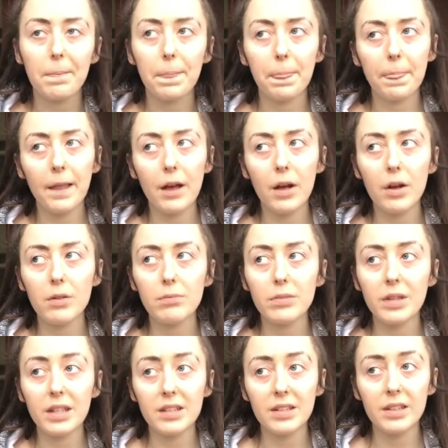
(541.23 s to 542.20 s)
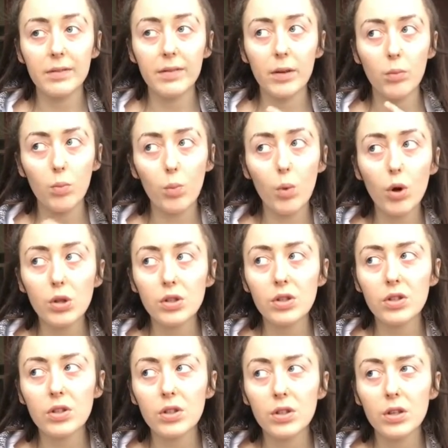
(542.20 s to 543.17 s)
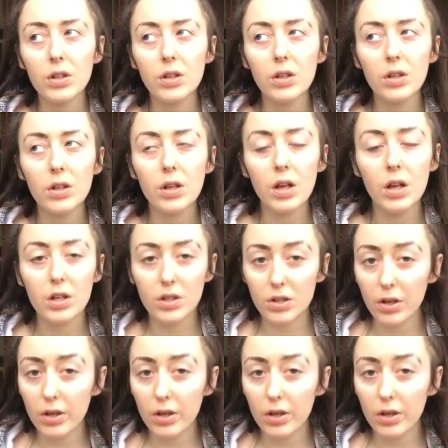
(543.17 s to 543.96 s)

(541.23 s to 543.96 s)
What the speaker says: They said if it was a sign of